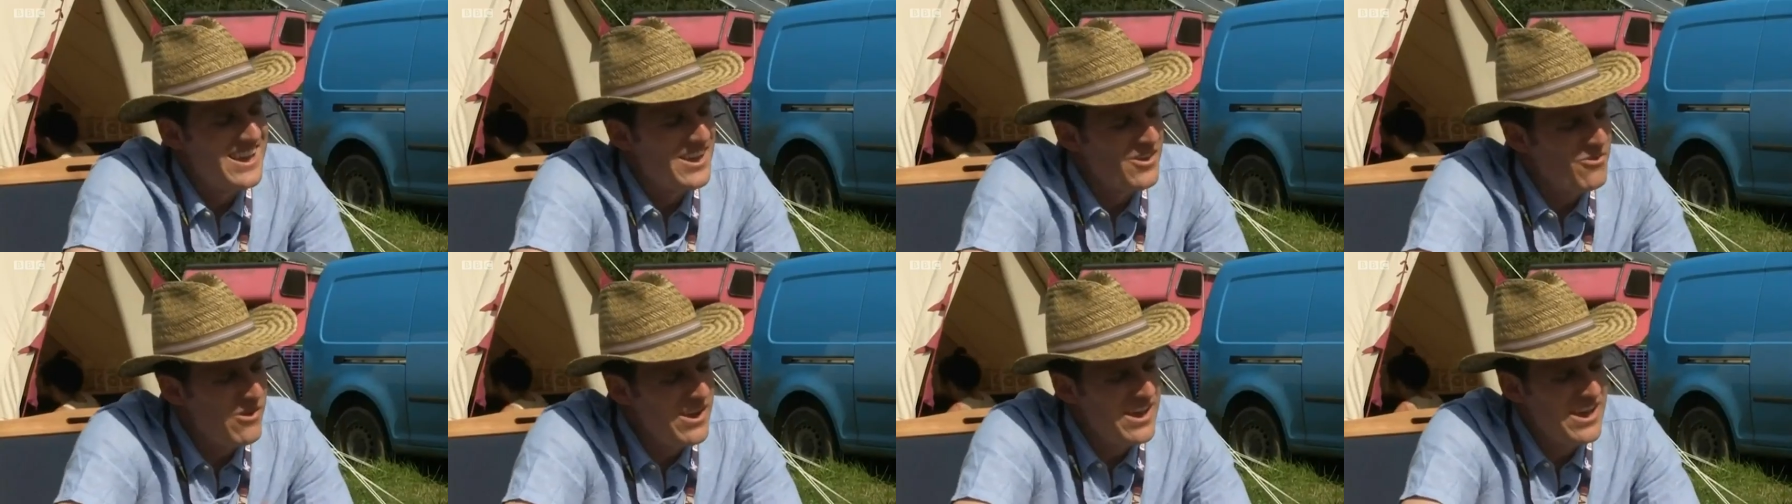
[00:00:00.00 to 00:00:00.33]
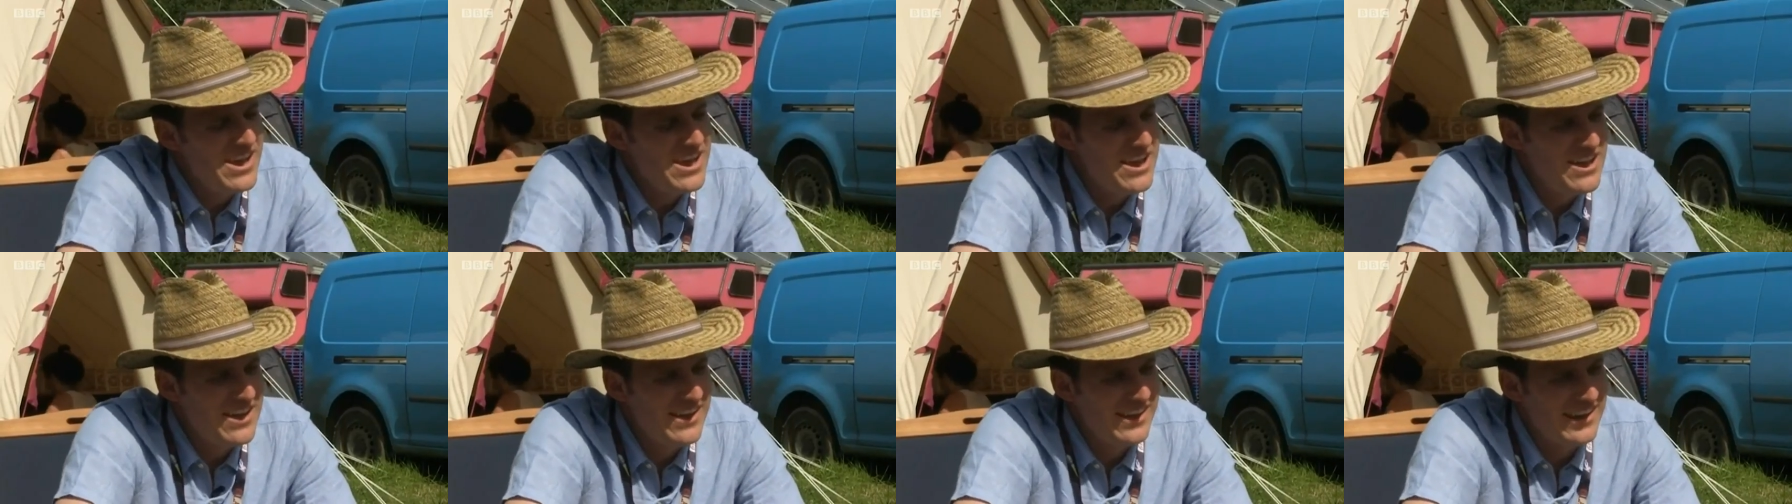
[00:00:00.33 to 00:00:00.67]
We're
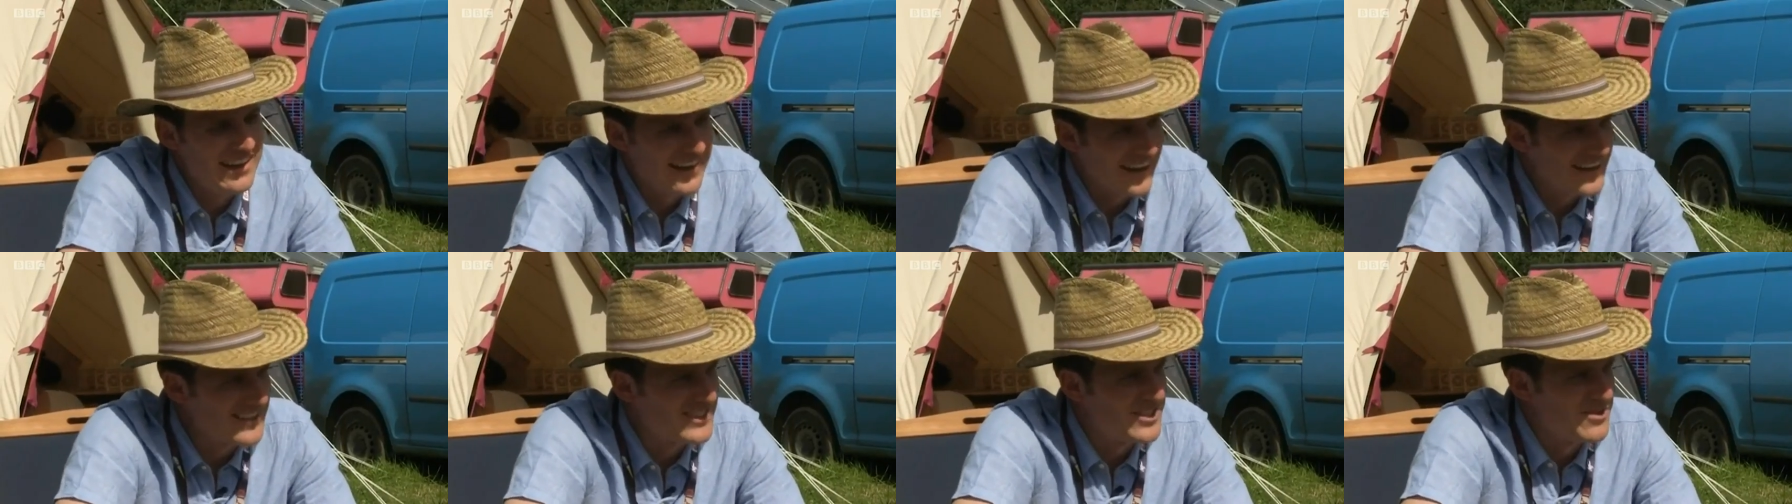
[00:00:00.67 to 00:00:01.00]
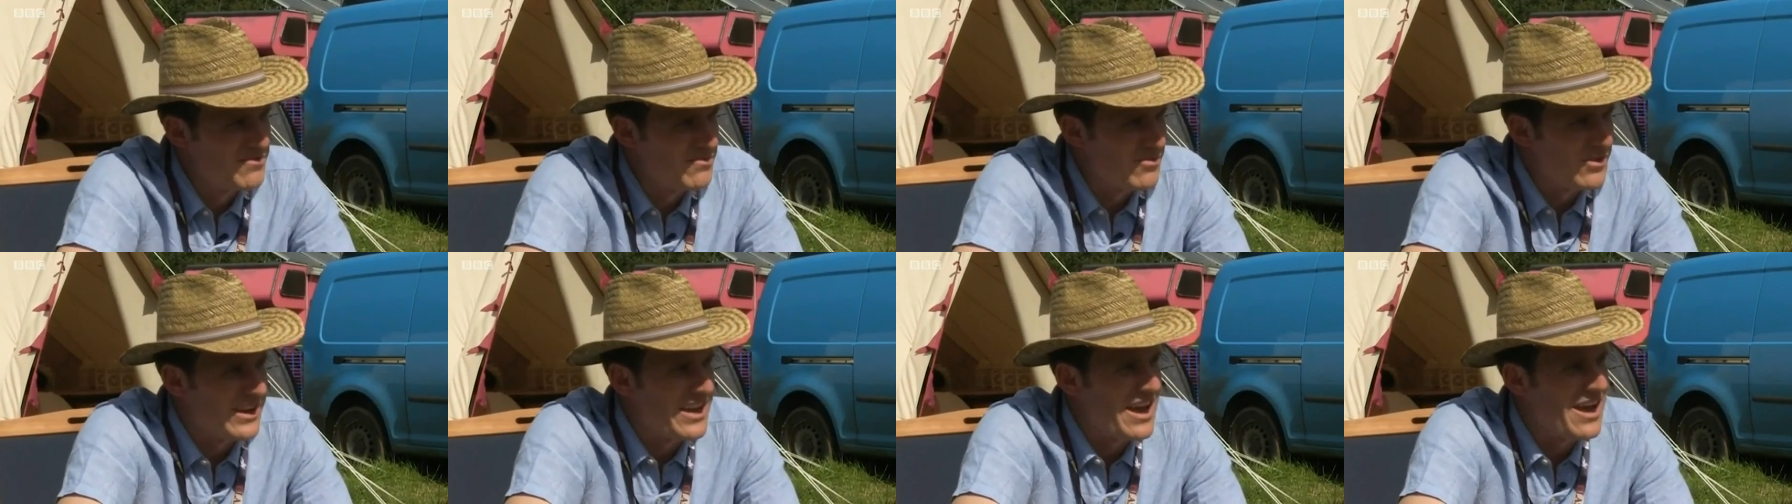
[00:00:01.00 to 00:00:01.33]
here in
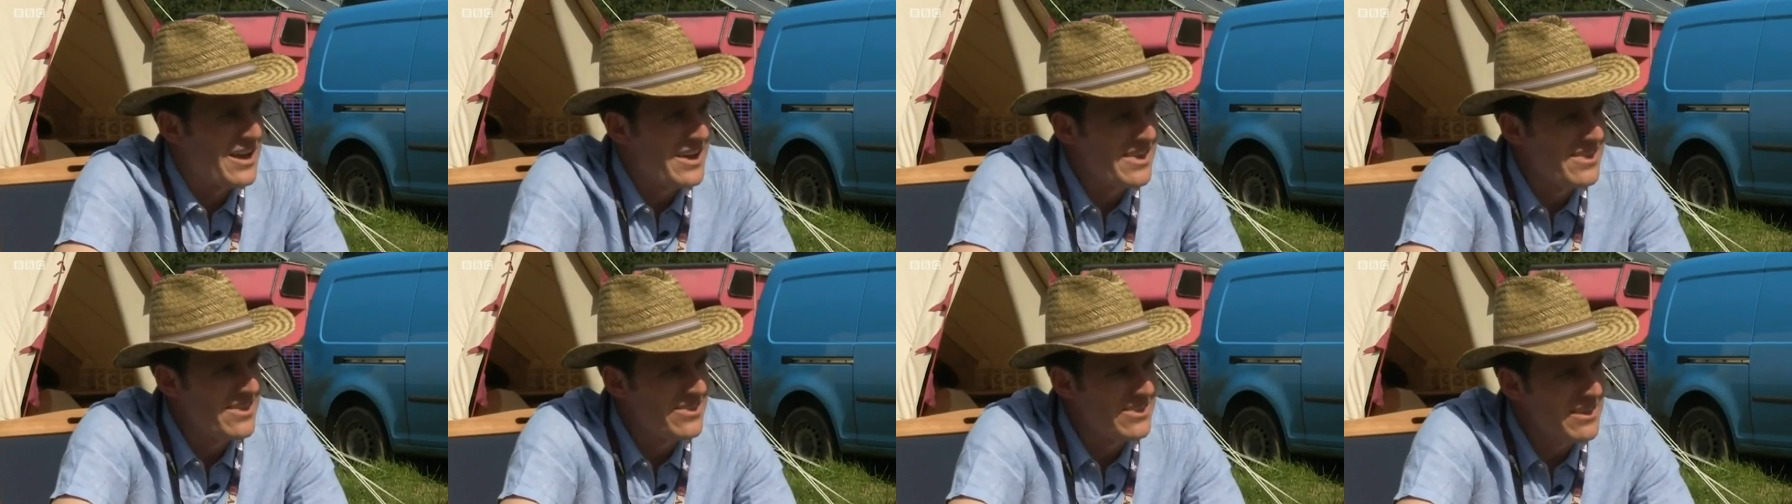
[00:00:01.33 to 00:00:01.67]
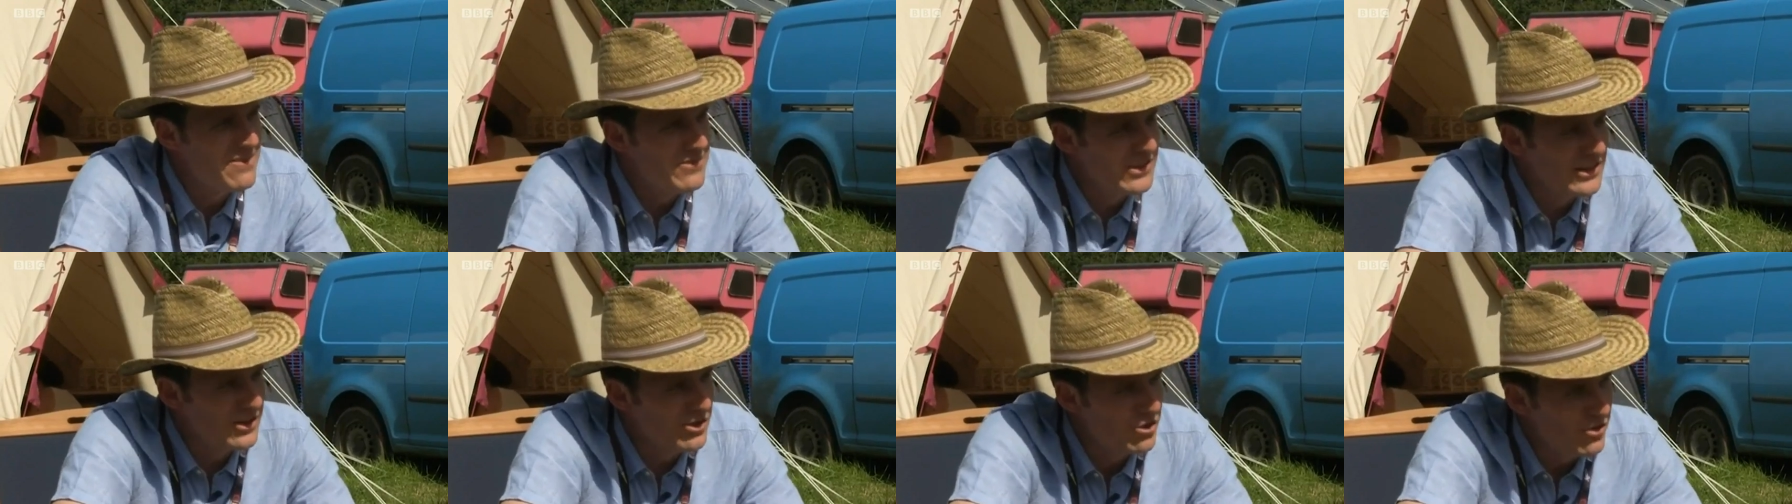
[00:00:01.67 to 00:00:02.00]
Glastonbury. Uh, they've
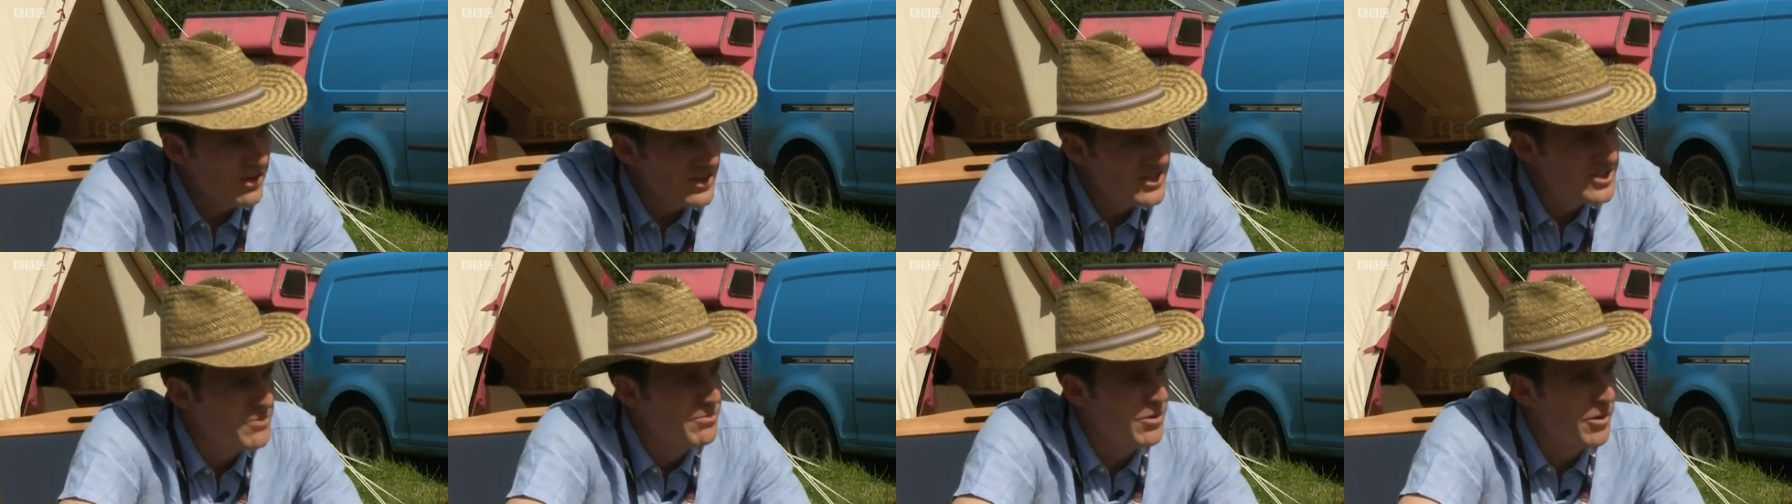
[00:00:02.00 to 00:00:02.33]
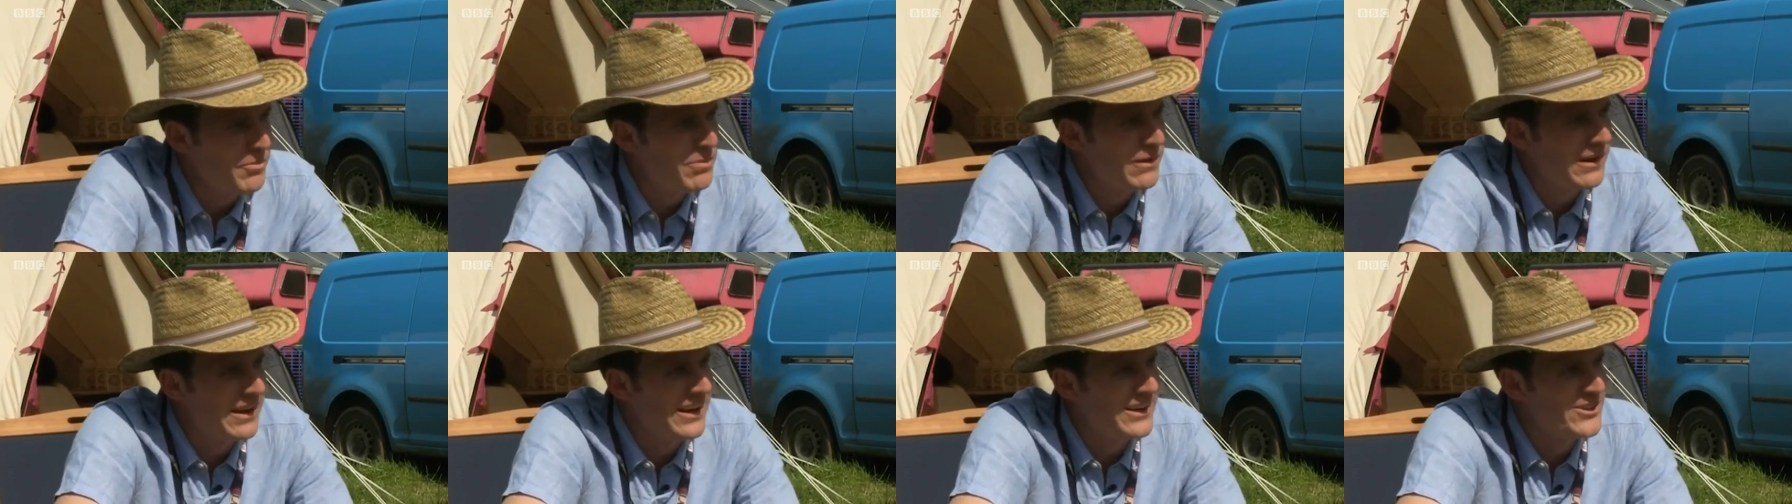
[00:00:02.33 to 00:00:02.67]
increased the
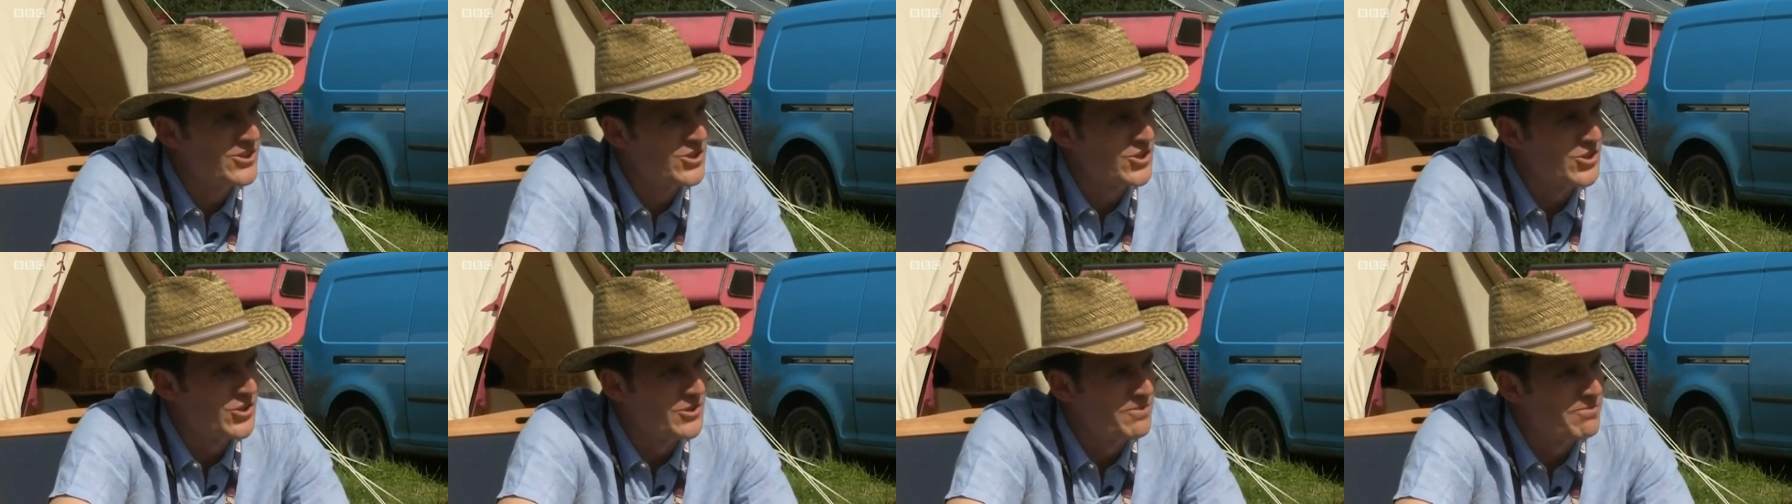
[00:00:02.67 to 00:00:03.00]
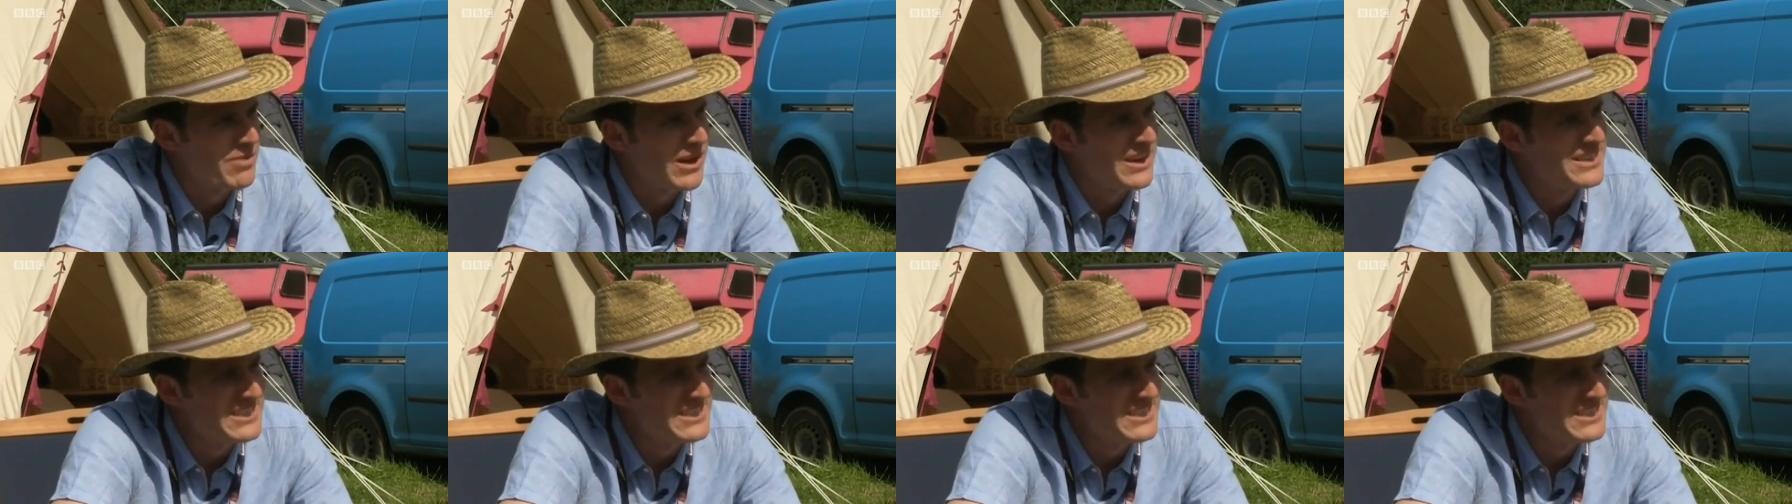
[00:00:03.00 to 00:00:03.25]
population by